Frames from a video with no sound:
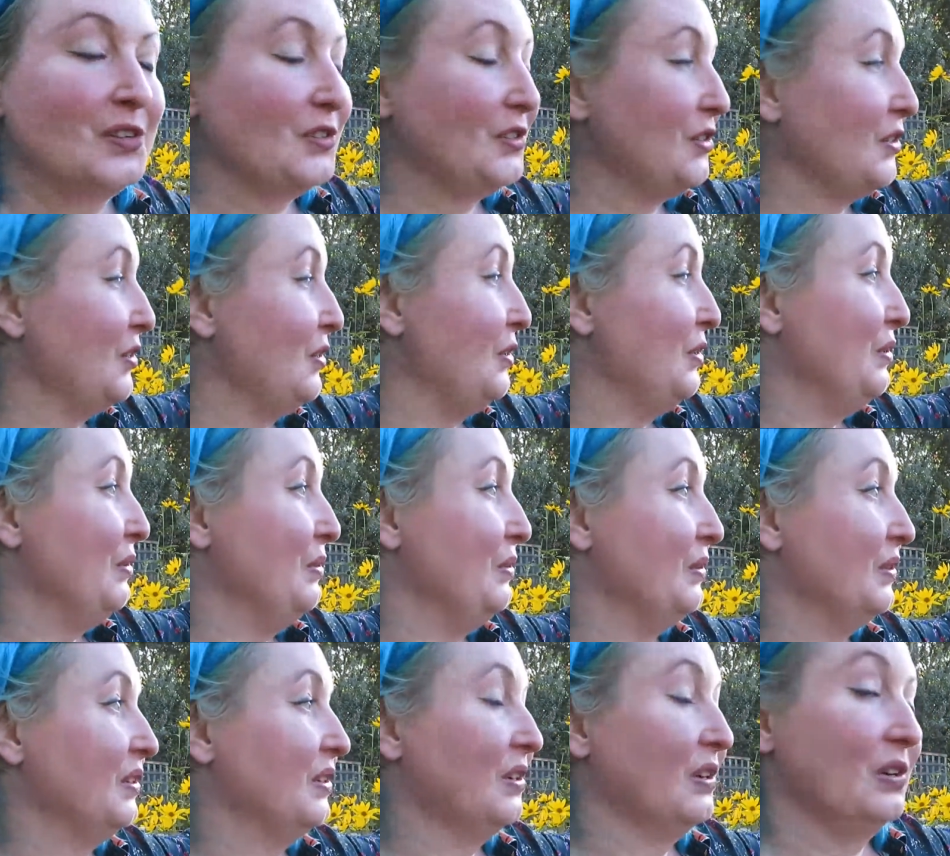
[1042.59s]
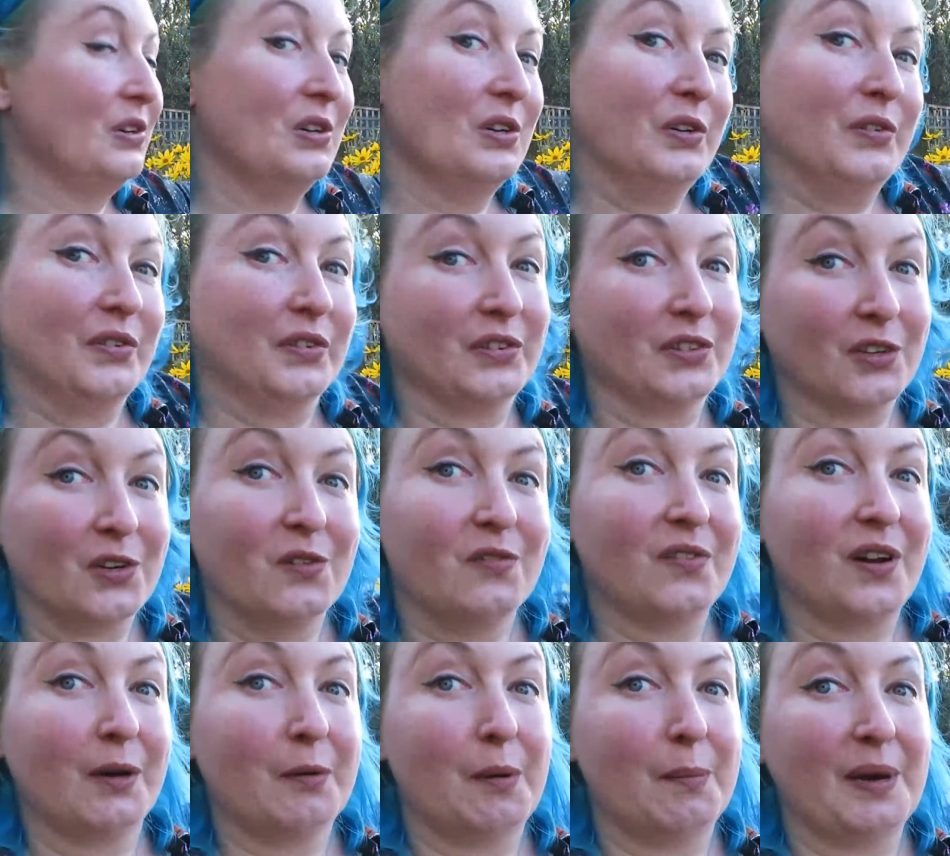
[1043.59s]
to over on the cut
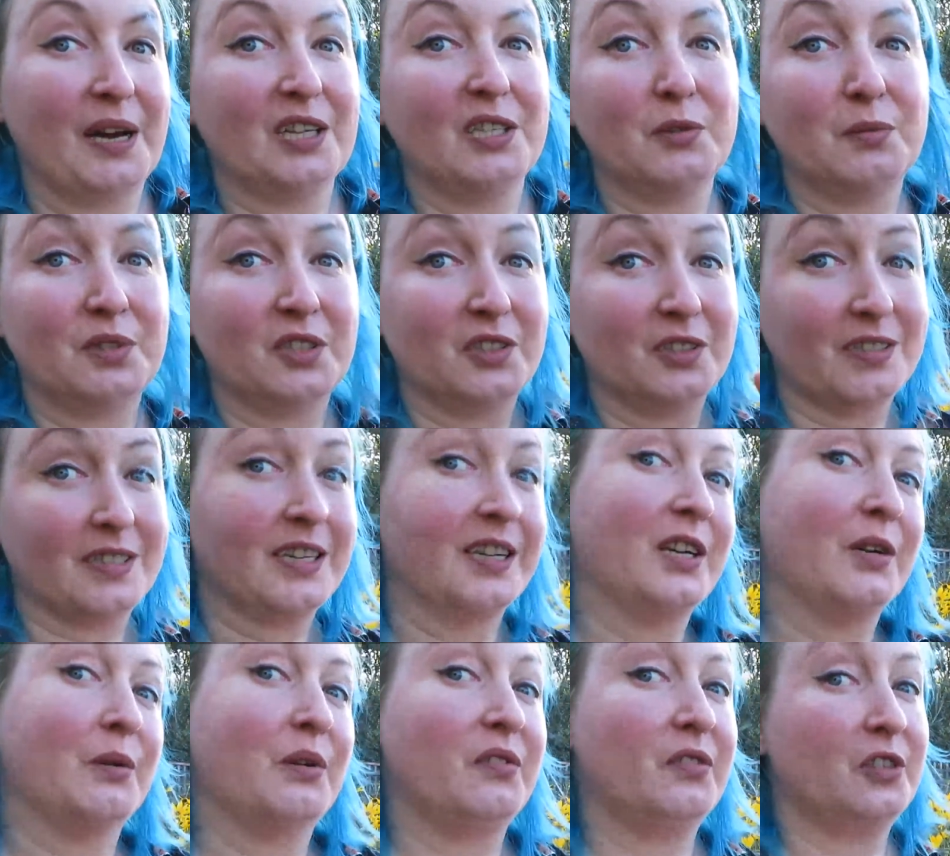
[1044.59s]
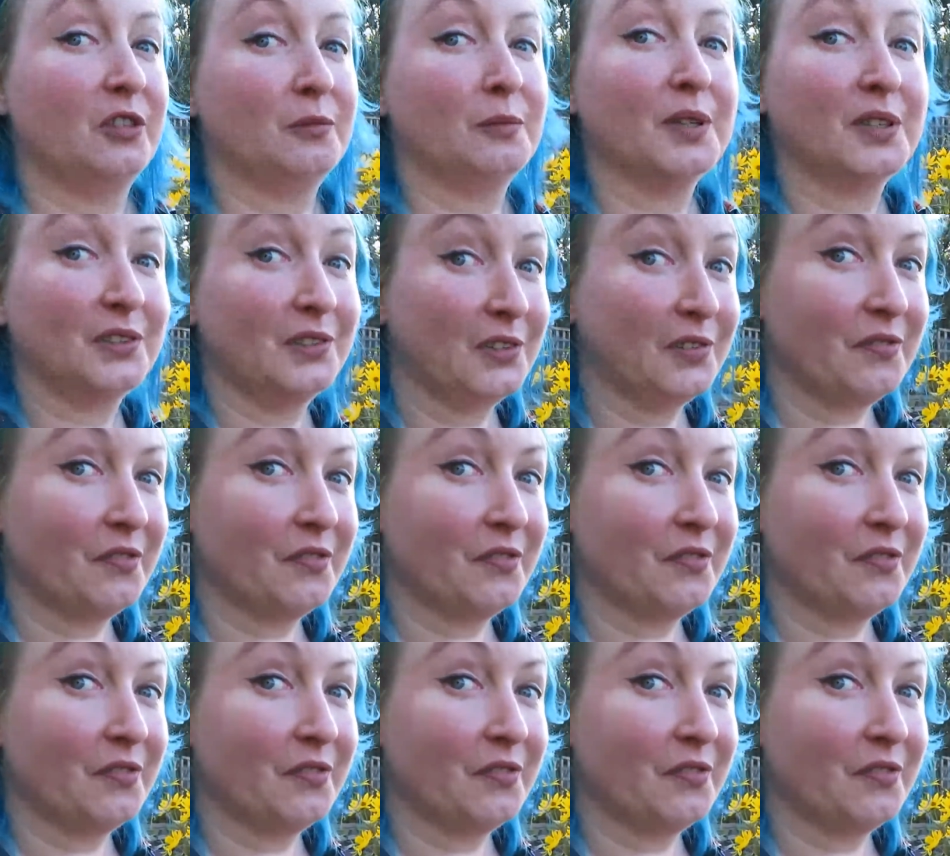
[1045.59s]
flower patch, which I said I will film on another